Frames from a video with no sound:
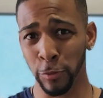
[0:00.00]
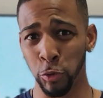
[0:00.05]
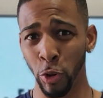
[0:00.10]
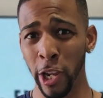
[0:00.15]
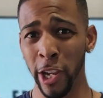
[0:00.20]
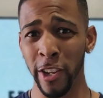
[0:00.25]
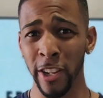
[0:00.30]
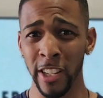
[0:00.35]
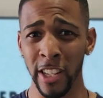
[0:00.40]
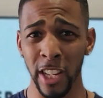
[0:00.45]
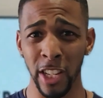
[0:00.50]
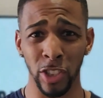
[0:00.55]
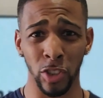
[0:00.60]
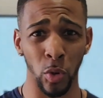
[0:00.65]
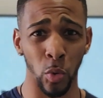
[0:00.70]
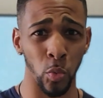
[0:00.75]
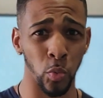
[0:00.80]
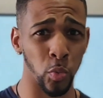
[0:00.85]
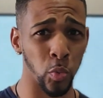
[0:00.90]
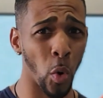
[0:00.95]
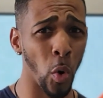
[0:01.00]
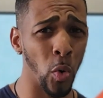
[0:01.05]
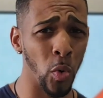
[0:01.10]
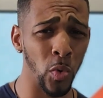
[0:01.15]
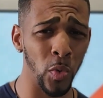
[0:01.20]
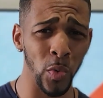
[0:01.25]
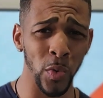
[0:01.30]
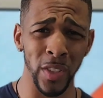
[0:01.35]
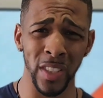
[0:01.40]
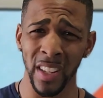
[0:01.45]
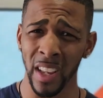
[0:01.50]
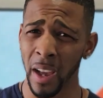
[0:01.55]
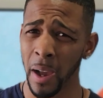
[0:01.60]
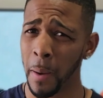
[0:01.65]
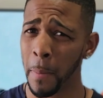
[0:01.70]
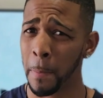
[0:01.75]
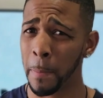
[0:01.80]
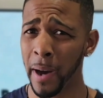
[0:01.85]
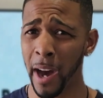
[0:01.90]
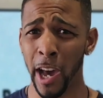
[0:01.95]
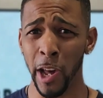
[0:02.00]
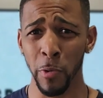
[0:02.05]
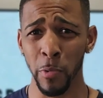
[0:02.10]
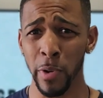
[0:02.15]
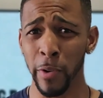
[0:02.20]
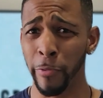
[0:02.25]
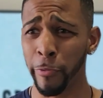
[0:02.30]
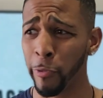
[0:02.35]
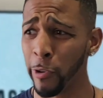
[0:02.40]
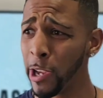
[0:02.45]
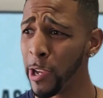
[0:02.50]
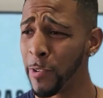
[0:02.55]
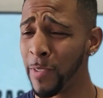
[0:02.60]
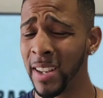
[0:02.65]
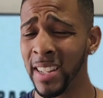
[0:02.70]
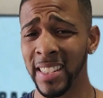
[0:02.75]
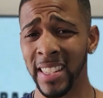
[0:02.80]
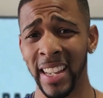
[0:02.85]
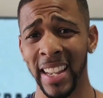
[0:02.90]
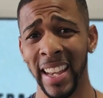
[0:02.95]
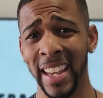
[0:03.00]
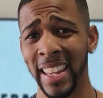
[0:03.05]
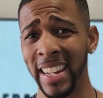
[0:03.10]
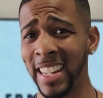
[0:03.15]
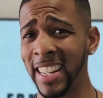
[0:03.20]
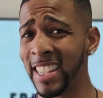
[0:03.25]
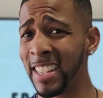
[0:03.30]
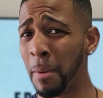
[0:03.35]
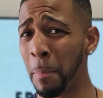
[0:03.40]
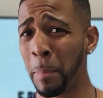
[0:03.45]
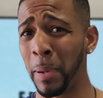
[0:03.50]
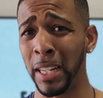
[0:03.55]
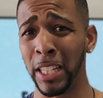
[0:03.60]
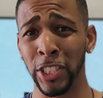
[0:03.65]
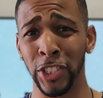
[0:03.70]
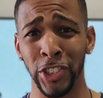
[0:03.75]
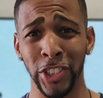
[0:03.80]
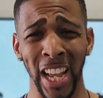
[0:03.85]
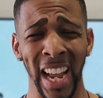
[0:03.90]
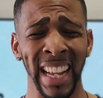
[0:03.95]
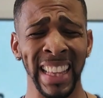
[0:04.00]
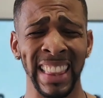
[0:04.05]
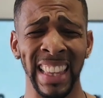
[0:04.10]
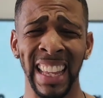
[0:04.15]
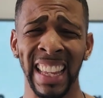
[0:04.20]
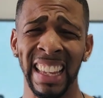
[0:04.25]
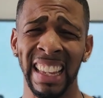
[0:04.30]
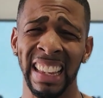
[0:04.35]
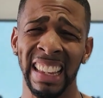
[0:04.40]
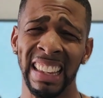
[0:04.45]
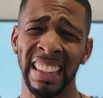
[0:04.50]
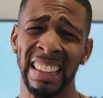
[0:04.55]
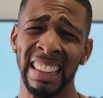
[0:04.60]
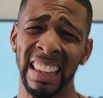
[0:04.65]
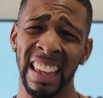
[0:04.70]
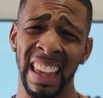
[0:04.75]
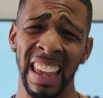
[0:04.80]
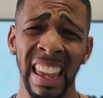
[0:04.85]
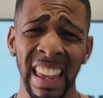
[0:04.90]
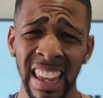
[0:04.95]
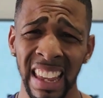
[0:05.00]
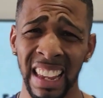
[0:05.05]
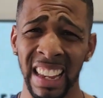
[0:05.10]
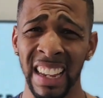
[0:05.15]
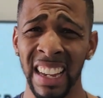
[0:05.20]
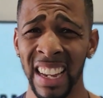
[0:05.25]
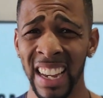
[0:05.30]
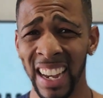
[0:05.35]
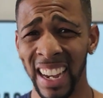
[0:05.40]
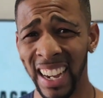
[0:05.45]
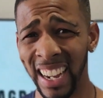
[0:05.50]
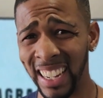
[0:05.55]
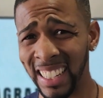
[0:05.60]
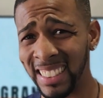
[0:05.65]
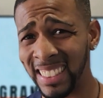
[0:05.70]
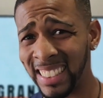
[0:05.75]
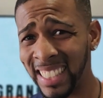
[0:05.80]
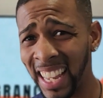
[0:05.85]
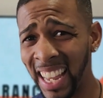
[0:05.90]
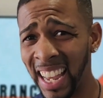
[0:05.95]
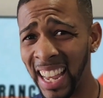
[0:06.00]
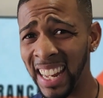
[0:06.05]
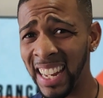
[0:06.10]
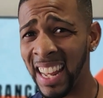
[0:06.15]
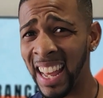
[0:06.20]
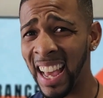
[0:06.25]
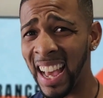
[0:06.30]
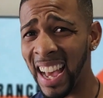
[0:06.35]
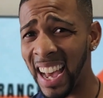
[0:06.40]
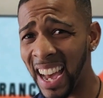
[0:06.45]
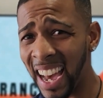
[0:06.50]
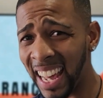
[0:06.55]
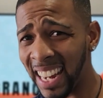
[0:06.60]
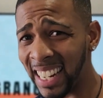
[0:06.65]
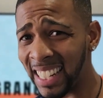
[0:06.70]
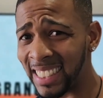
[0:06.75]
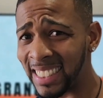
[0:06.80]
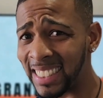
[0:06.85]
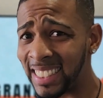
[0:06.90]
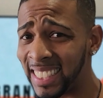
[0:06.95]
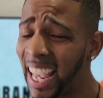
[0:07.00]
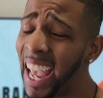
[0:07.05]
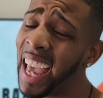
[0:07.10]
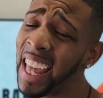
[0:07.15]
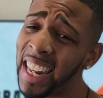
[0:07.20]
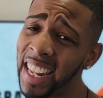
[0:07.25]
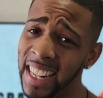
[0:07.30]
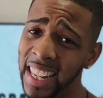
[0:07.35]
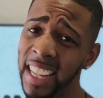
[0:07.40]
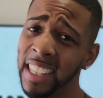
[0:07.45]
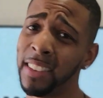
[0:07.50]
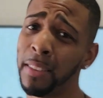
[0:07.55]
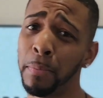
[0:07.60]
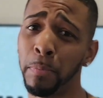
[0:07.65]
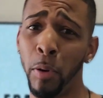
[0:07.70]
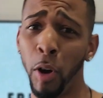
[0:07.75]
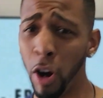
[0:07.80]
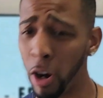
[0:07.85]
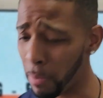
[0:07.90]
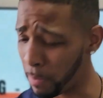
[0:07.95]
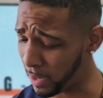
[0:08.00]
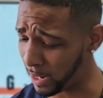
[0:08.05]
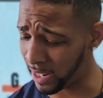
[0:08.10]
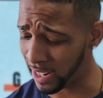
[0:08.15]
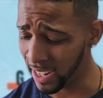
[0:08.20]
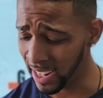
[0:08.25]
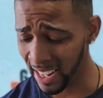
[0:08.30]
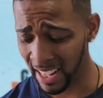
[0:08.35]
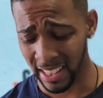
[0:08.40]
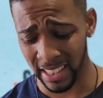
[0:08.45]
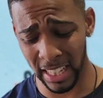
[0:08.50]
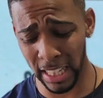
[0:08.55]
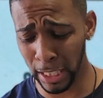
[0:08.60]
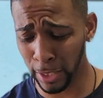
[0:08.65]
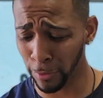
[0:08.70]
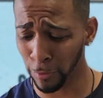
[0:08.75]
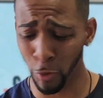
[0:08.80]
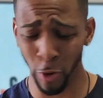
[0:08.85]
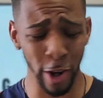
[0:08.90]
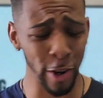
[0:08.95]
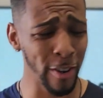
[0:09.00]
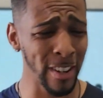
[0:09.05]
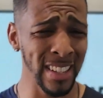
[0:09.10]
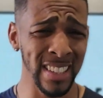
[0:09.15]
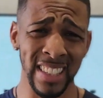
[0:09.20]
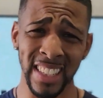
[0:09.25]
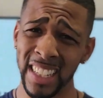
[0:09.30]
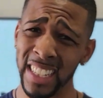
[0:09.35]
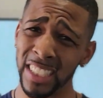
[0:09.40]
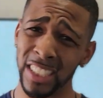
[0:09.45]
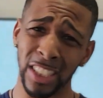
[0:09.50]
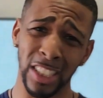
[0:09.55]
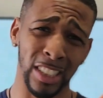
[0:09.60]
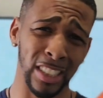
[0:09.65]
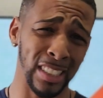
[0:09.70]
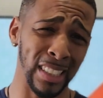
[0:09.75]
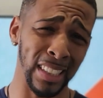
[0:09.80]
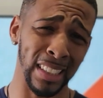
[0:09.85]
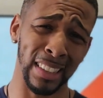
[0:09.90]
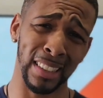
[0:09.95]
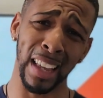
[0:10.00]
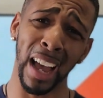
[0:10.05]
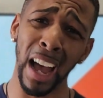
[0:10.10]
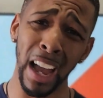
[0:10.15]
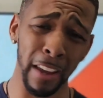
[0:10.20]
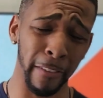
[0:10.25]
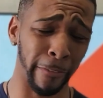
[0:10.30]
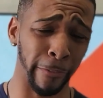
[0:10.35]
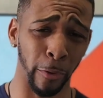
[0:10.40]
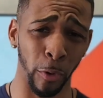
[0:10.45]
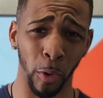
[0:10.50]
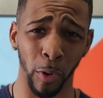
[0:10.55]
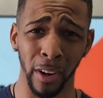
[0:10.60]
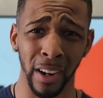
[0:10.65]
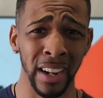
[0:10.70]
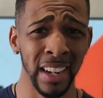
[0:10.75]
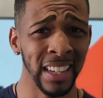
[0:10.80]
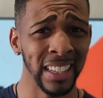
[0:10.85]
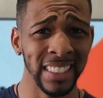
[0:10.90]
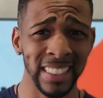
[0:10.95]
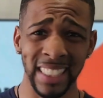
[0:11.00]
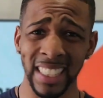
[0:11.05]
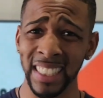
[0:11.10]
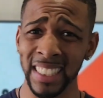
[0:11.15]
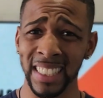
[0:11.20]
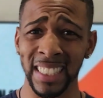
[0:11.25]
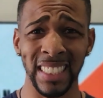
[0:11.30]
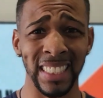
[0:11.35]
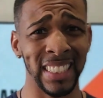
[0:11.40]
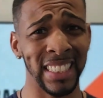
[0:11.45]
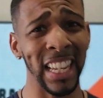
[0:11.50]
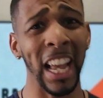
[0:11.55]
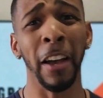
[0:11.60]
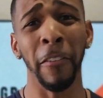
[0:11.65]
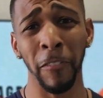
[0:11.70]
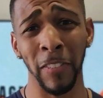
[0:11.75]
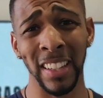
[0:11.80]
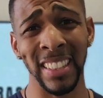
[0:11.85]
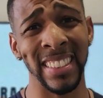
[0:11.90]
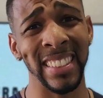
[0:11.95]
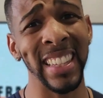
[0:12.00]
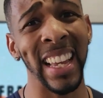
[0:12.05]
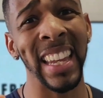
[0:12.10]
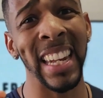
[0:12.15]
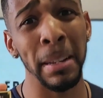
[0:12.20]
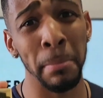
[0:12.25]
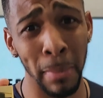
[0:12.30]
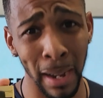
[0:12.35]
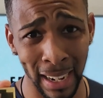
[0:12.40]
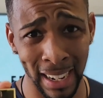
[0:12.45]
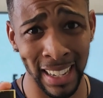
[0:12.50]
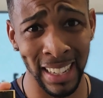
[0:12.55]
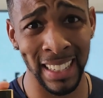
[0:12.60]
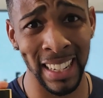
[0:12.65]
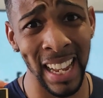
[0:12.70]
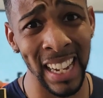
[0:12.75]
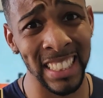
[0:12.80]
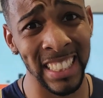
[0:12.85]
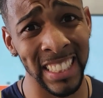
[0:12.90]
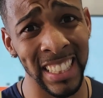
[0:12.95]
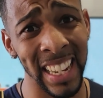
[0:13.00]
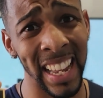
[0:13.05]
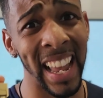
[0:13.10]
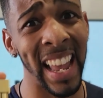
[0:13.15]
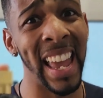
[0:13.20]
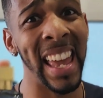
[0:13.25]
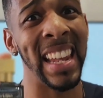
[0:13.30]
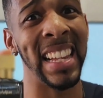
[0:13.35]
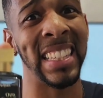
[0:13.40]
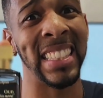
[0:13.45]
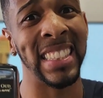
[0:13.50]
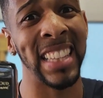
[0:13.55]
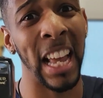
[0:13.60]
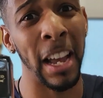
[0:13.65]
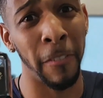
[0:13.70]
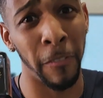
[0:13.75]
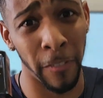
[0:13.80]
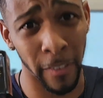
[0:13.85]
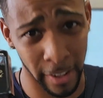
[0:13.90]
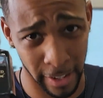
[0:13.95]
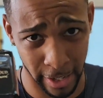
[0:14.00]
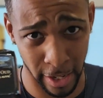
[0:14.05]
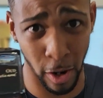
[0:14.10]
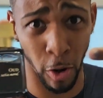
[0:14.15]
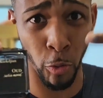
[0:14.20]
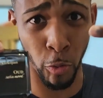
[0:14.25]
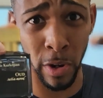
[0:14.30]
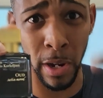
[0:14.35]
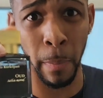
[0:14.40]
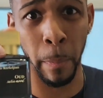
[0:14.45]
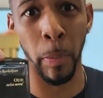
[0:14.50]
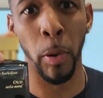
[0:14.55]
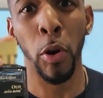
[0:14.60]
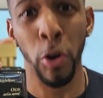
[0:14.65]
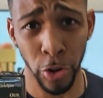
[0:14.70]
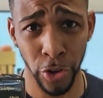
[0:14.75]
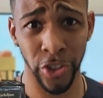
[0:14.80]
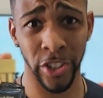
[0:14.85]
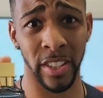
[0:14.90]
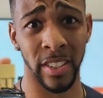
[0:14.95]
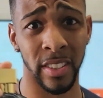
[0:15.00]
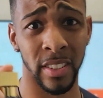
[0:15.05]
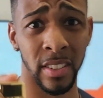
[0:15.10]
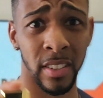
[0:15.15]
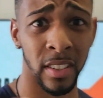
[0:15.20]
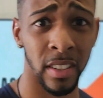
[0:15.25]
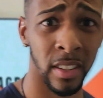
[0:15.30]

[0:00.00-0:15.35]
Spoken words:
fragrance is a rose powdery fragrance, and it is a projecting king. A 10 out of 10 in that department. This fragrance is just to die for. This is definitely staying in my collection, and it's definitely a repurchase.